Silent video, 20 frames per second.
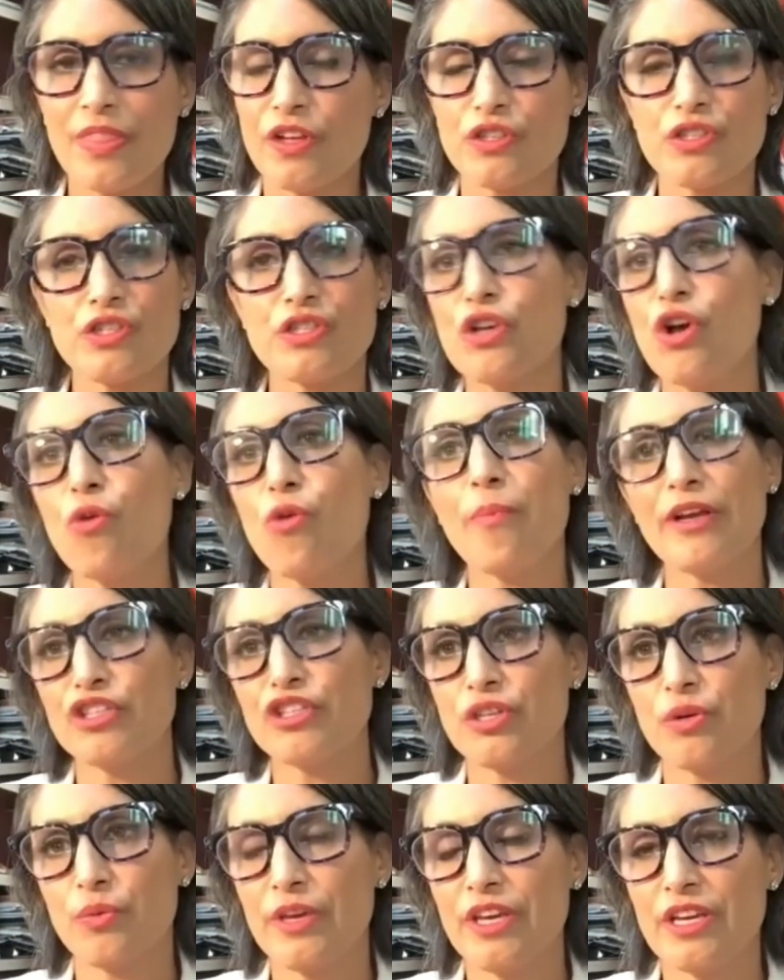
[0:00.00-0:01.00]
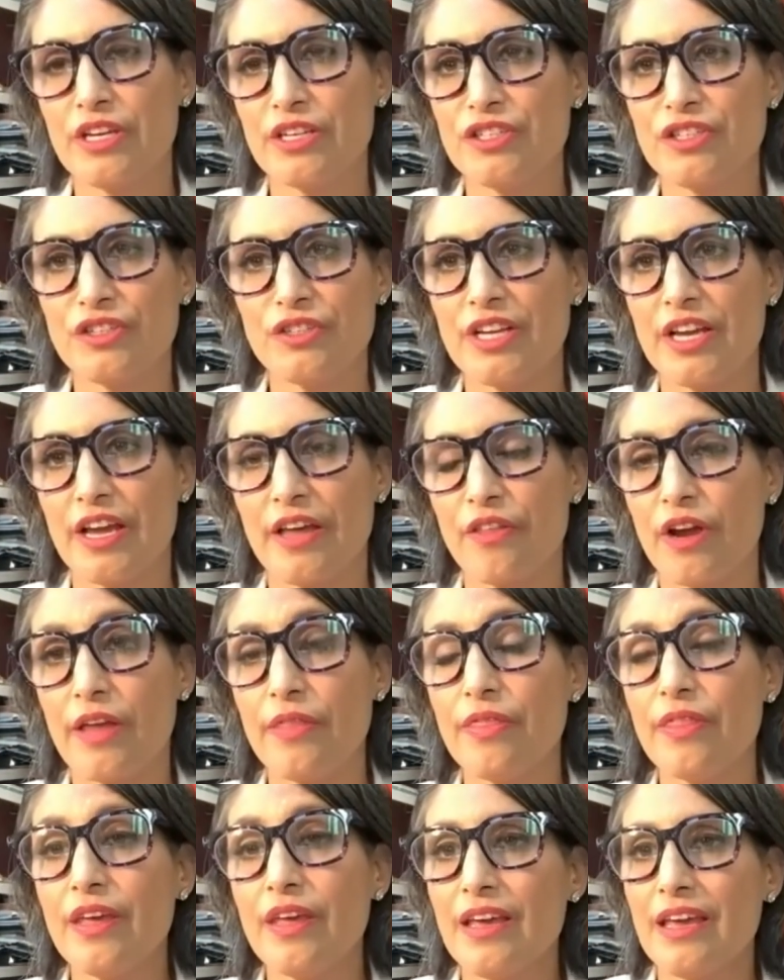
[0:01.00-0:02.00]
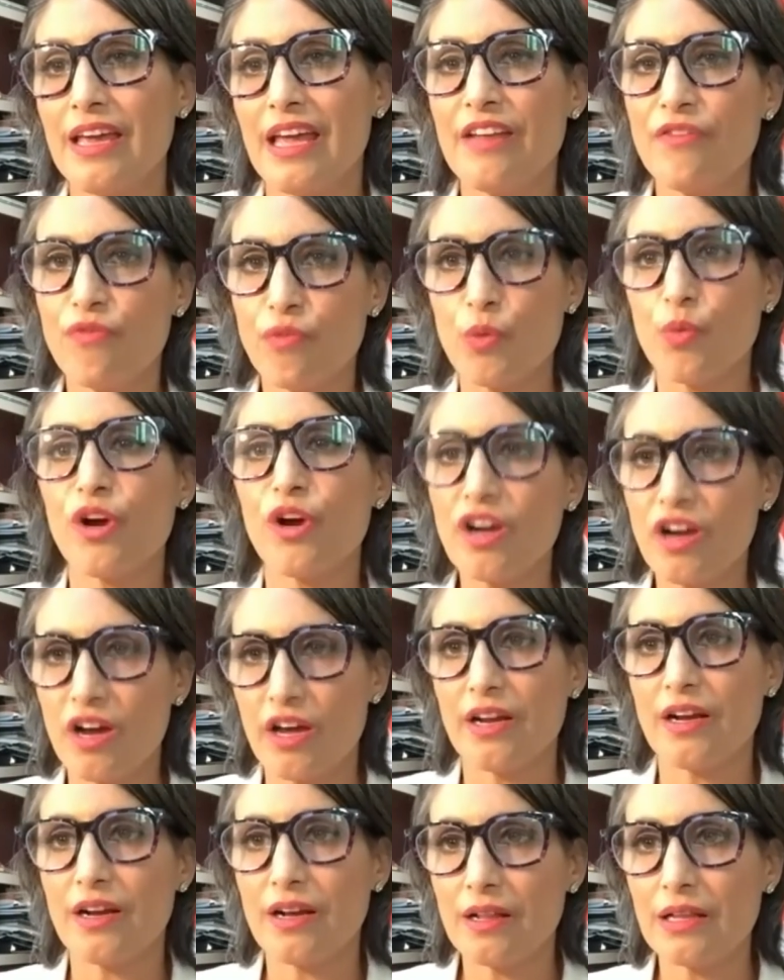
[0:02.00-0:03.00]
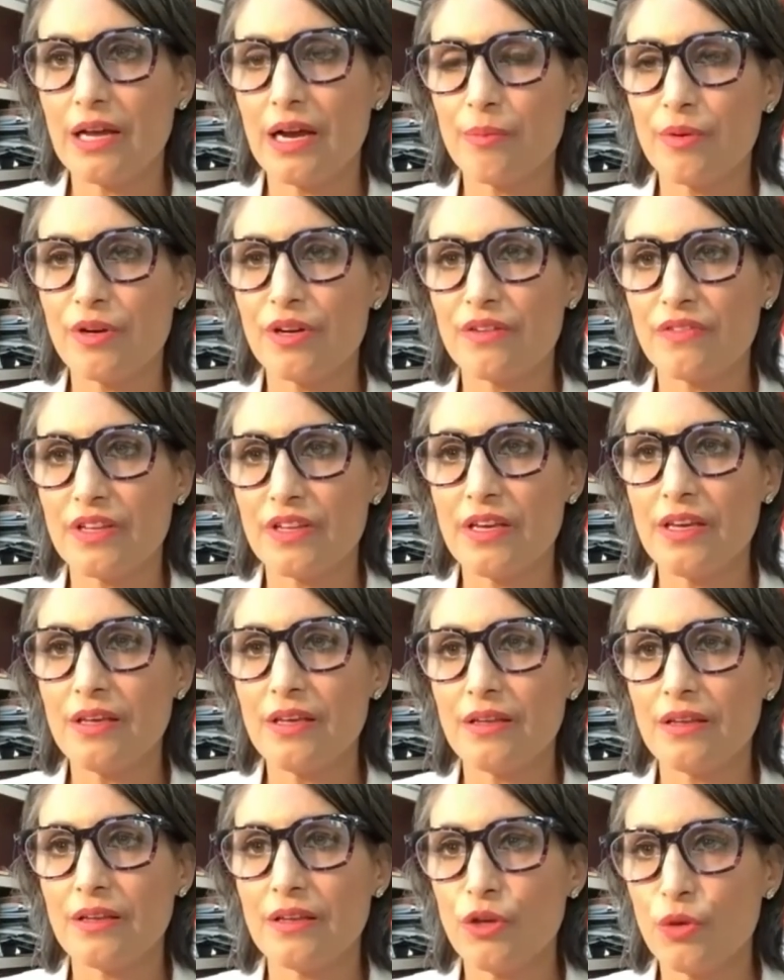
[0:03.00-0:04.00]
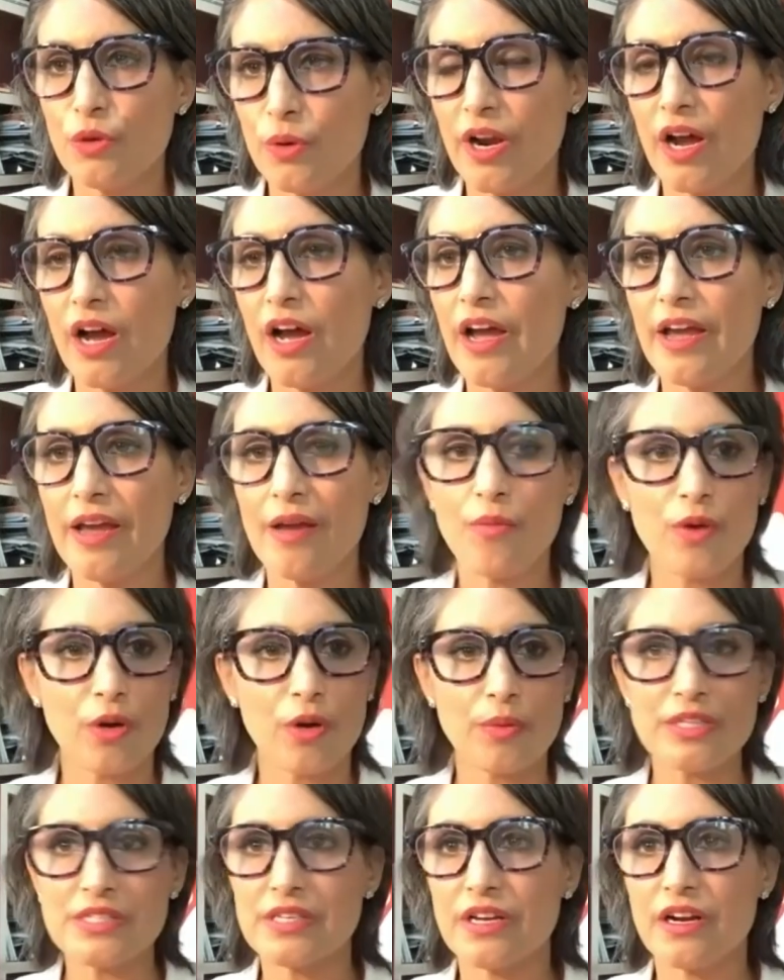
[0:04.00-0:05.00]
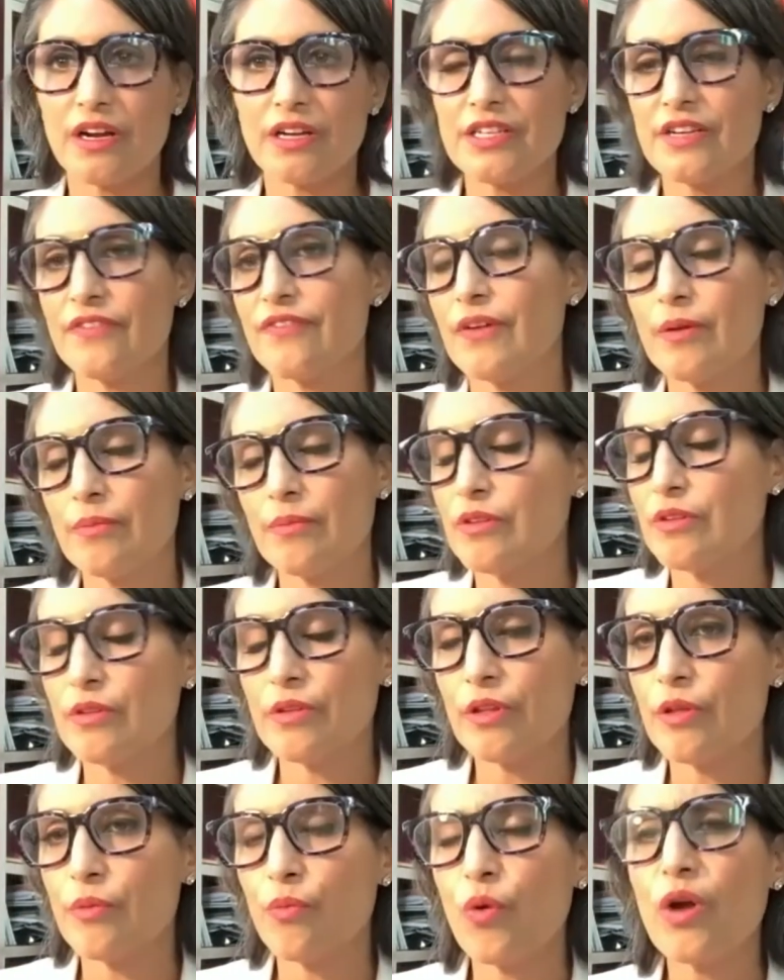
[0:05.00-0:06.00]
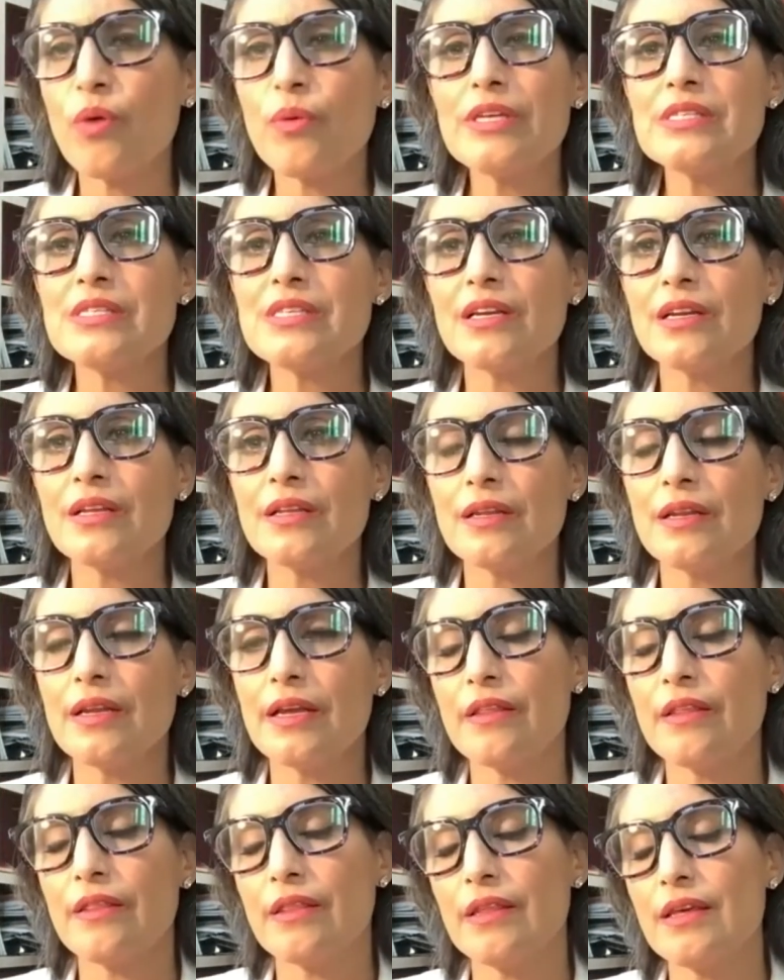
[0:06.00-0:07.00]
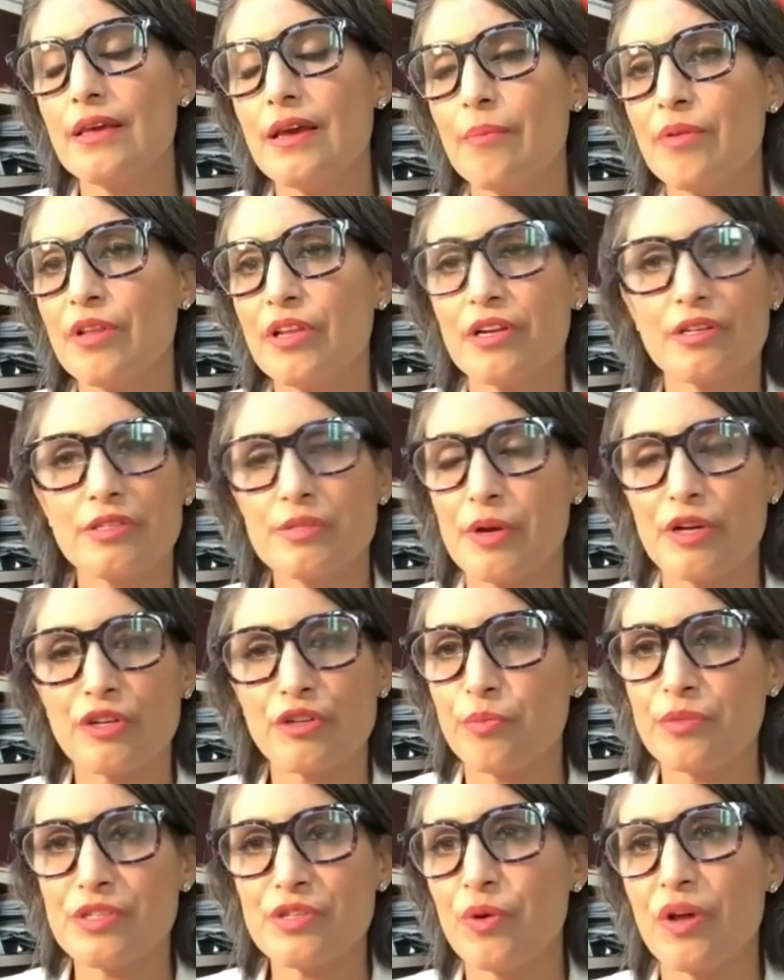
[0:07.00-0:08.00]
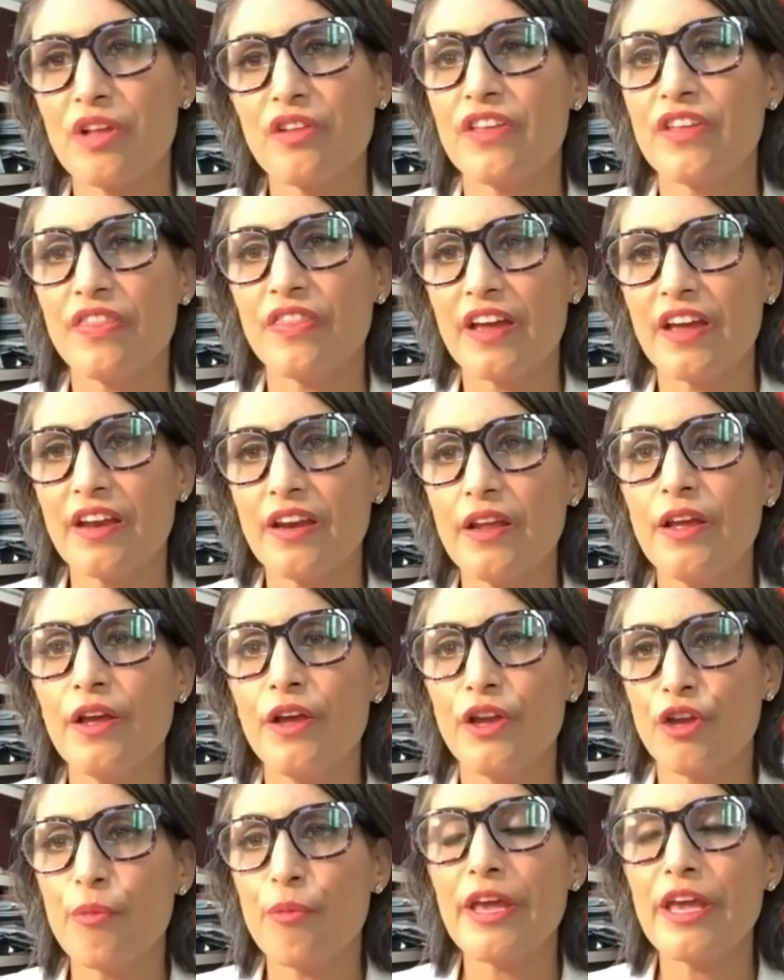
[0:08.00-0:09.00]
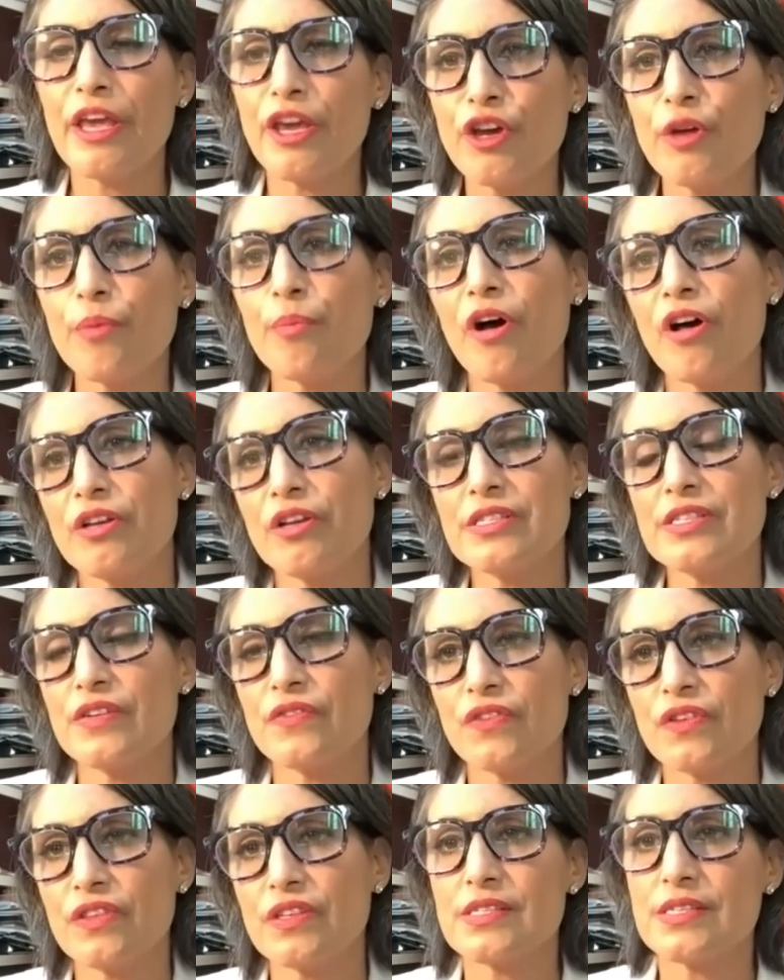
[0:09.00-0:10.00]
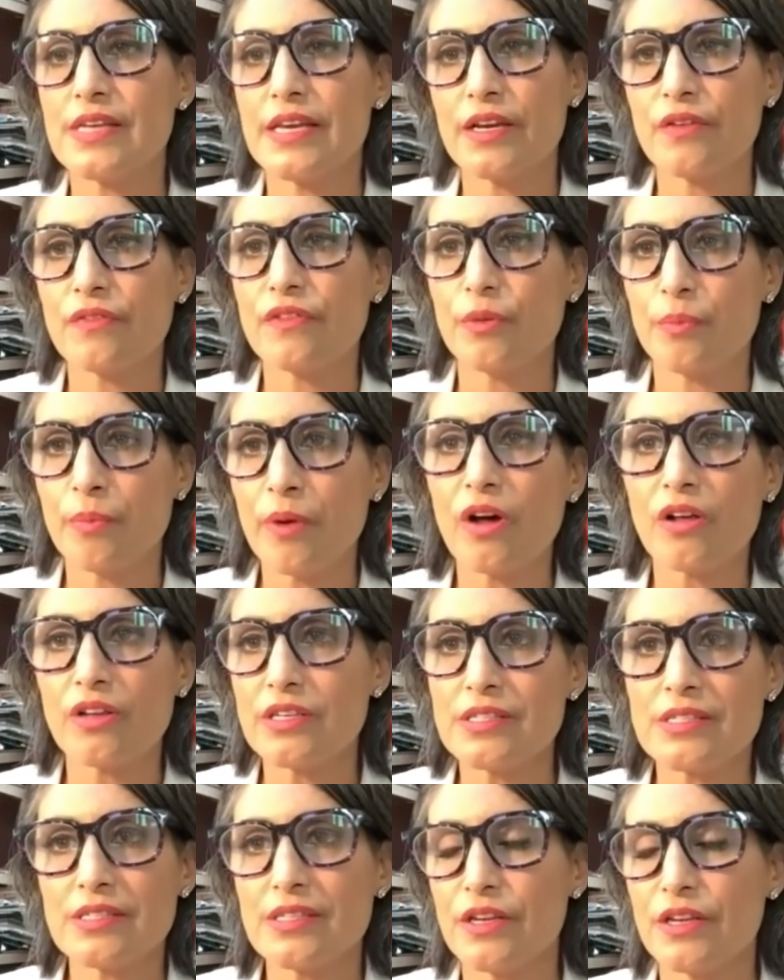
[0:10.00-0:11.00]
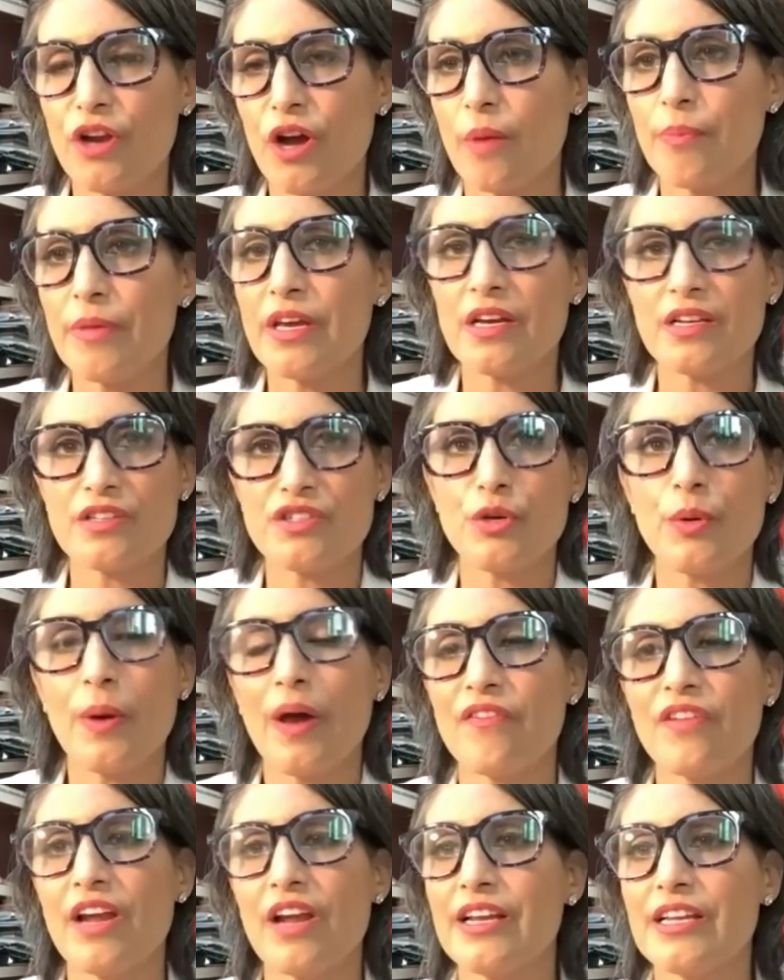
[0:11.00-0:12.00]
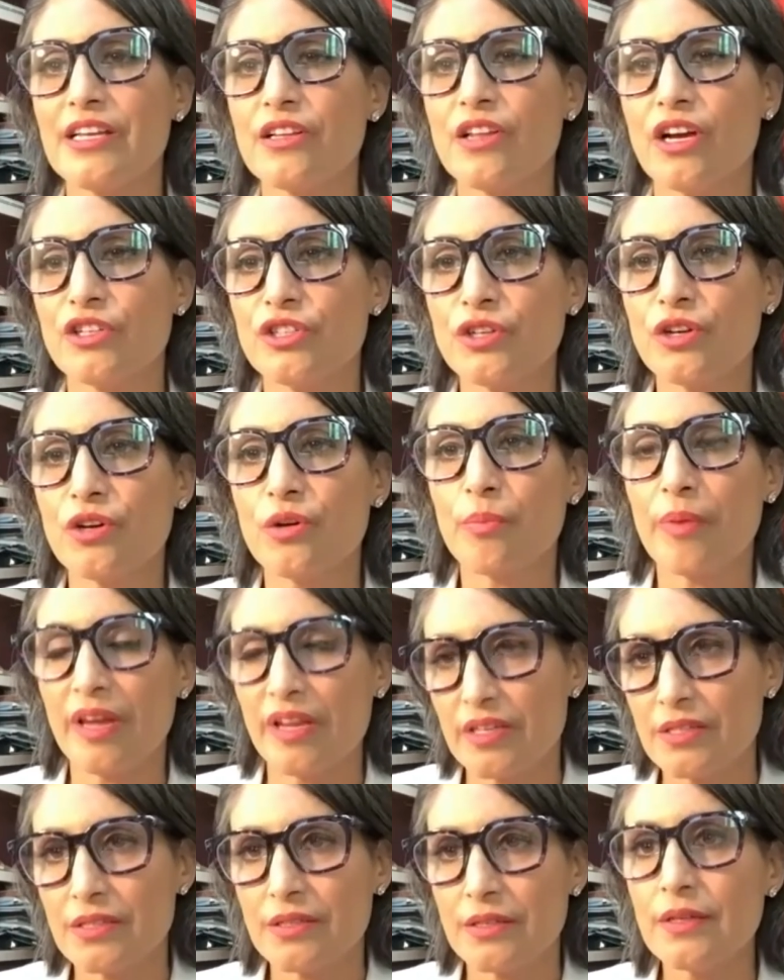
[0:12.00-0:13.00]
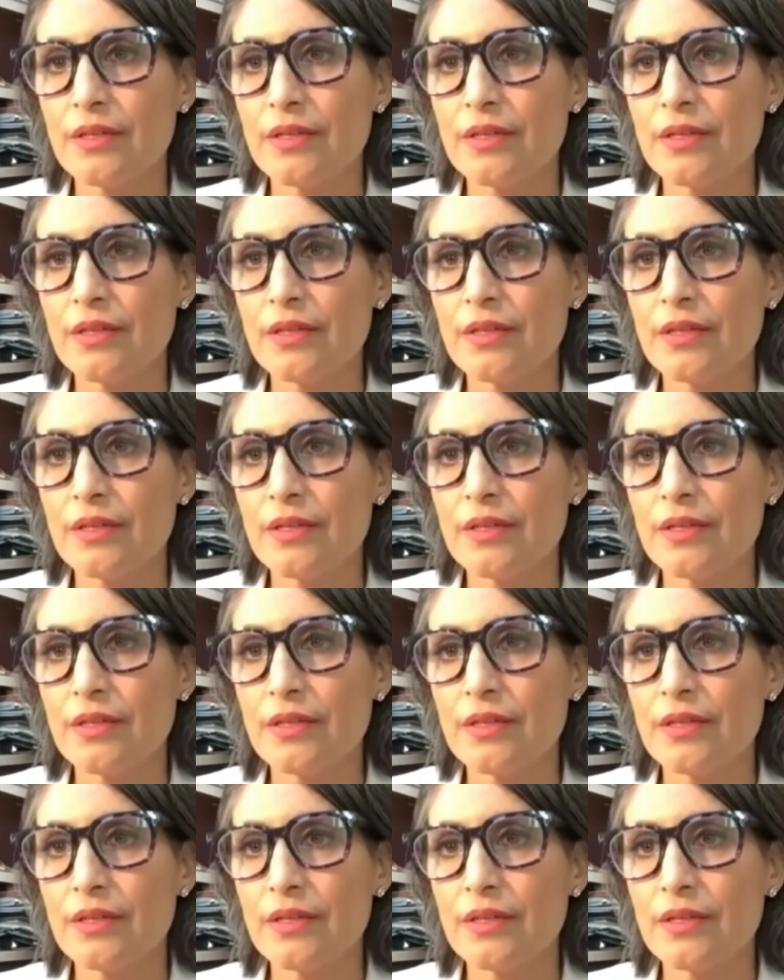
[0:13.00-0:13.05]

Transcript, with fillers: there's so much that we can do together and and if we work on it collaboratively you and i where we sit on different the where we sit in in the uh, political spectrum is irrelevant then you're making good policy for the sake of good policy not because you have an ideological bent